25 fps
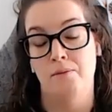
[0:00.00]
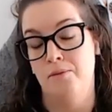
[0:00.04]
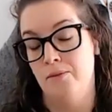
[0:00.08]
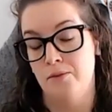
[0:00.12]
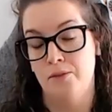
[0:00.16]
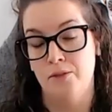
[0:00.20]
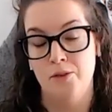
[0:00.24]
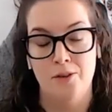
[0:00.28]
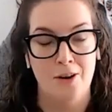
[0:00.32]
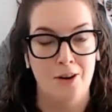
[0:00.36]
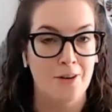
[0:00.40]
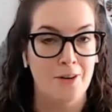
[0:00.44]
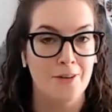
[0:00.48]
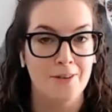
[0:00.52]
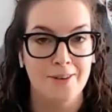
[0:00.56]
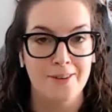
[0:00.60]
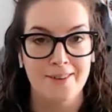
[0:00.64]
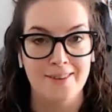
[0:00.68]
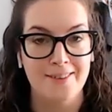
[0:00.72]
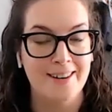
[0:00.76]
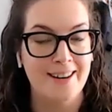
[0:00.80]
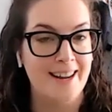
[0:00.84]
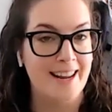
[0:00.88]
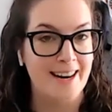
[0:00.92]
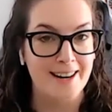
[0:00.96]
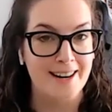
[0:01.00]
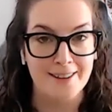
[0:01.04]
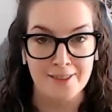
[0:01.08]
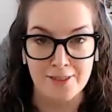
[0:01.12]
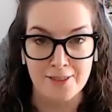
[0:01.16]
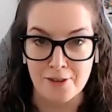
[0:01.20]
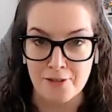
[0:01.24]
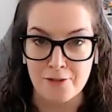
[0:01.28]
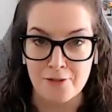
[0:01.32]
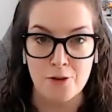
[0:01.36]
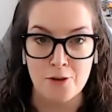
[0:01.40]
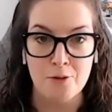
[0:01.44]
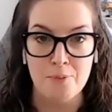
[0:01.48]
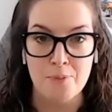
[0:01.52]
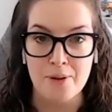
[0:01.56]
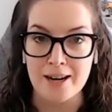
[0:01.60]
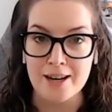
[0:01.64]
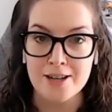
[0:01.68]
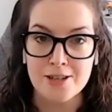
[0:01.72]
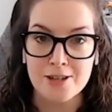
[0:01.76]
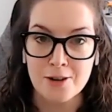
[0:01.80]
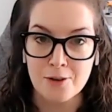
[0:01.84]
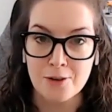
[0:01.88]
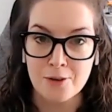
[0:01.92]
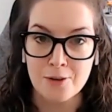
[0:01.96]
not getting the full
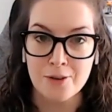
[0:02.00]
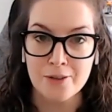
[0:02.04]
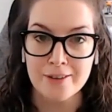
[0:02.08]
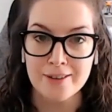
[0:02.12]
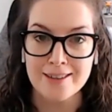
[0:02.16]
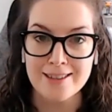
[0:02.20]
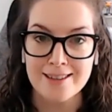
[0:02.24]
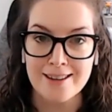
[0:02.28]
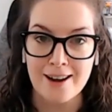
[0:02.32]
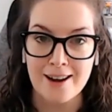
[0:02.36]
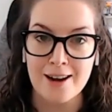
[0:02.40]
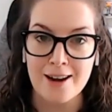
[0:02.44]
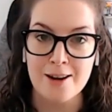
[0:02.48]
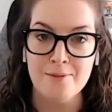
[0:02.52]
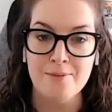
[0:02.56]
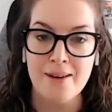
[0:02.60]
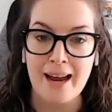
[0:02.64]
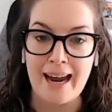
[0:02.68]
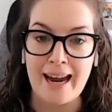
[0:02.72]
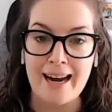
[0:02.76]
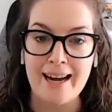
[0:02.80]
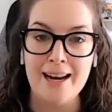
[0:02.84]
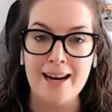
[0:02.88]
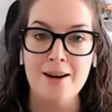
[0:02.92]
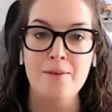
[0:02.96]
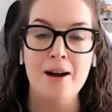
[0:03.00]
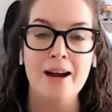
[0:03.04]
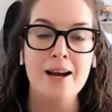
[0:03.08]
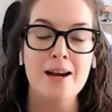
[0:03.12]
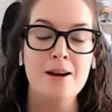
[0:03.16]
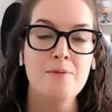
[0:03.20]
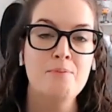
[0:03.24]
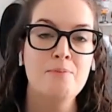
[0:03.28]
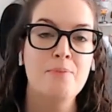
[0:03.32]
picture all the time anyway,